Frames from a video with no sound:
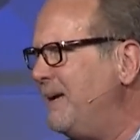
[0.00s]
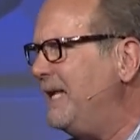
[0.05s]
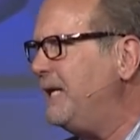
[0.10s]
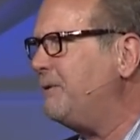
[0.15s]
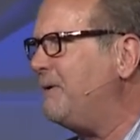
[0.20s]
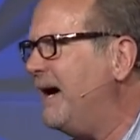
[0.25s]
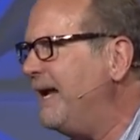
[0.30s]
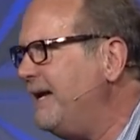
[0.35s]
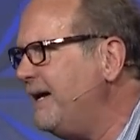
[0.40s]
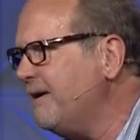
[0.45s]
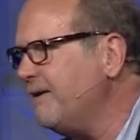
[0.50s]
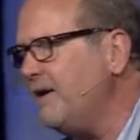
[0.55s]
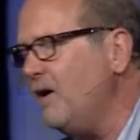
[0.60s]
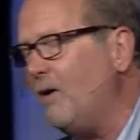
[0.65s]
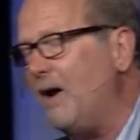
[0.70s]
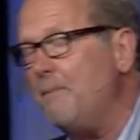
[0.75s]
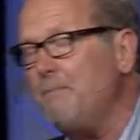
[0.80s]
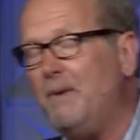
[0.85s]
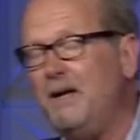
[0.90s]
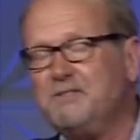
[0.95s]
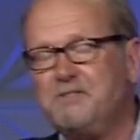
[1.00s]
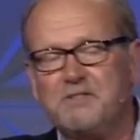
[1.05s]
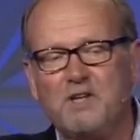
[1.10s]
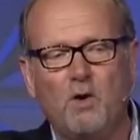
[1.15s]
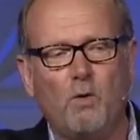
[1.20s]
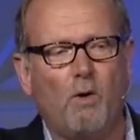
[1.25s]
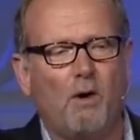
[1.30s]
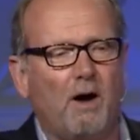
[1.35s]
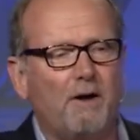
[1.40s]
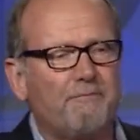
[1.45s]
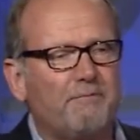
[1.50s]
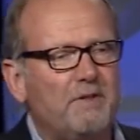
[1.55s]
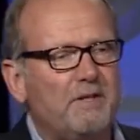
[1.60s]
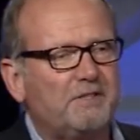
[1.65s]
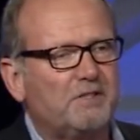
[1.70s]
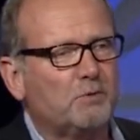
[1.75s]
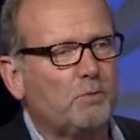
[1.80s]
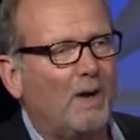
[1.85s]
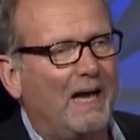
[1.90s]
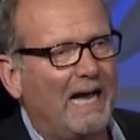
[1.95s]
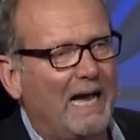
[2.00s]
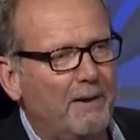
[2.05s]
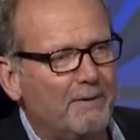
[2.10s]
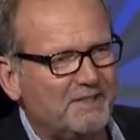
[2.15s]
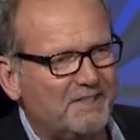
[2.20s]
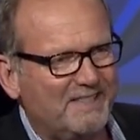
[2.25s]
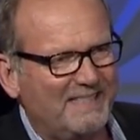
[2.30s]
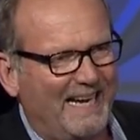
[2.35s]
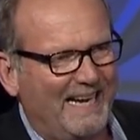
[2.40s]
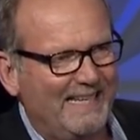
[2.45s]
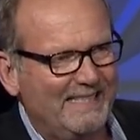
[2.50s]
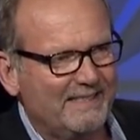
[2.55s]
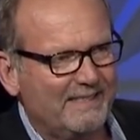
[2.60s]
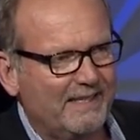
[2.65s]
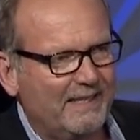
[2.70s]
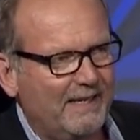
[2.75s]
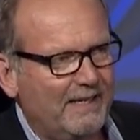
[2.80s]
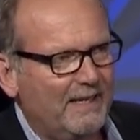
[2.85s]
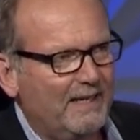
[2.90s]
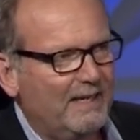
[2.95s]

meeting right here. No, I must go on, for this is why I was sent.